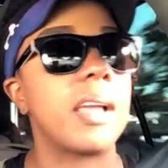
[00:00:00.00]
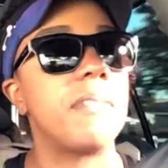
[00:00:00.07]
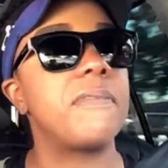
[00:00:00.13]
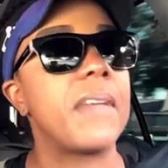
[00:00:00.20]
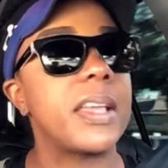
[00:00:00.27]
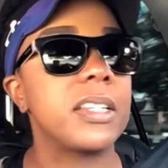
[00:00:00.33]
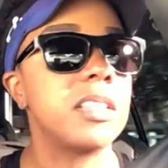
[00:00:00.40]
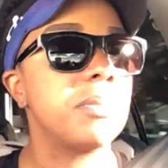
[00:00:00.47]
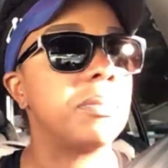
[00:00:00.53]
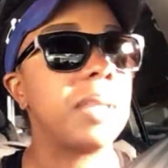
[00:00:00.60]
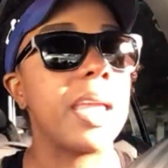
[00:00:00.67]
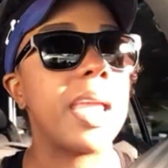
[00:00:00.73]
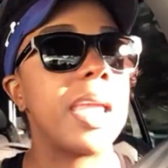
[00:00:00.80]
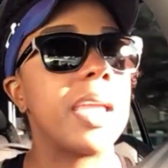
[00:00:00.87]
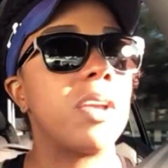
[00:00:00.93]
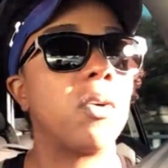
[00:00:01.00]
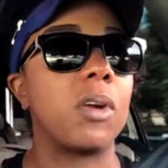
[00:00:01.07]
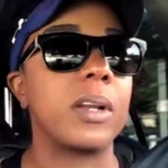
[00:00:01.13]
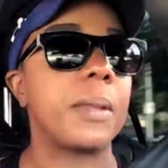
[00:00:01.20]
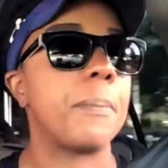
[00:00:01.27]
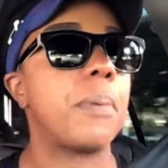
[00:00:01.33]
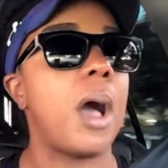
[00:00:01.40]
a phantom leg
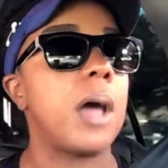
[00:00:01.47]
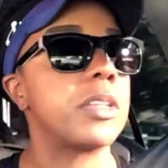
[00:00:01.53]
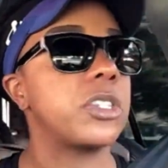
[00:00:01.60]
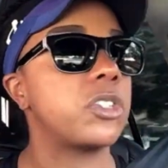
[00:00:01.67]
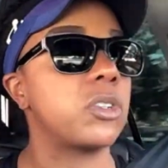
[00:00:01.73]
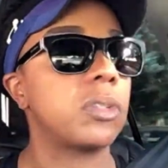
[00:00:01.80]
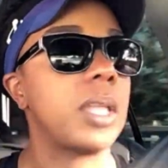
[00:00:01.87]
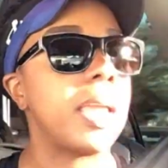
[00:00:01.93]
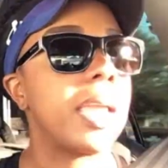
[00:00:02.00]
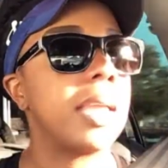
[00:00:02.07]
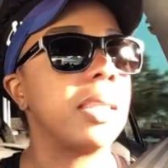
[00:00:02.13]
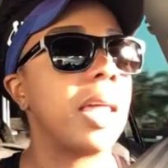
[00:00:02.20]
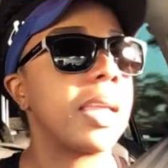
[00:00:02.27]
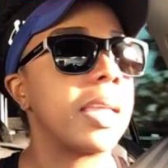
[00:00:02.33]
or an imposter leg. Like